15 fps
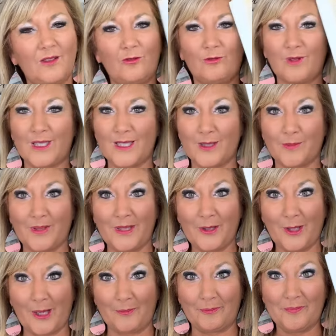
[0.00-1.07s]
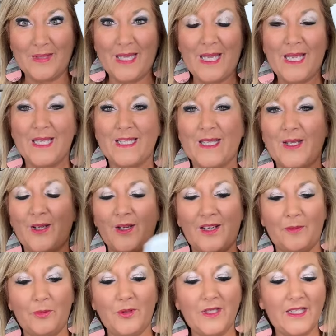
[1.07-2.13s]
Rustic Playground. So
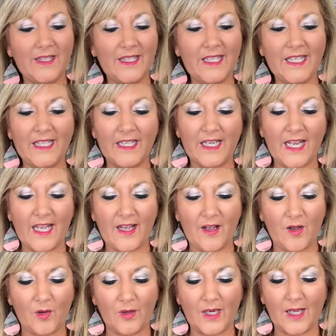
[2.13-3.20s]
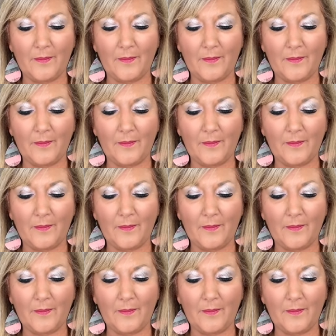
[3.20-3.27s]
I printed the kit out.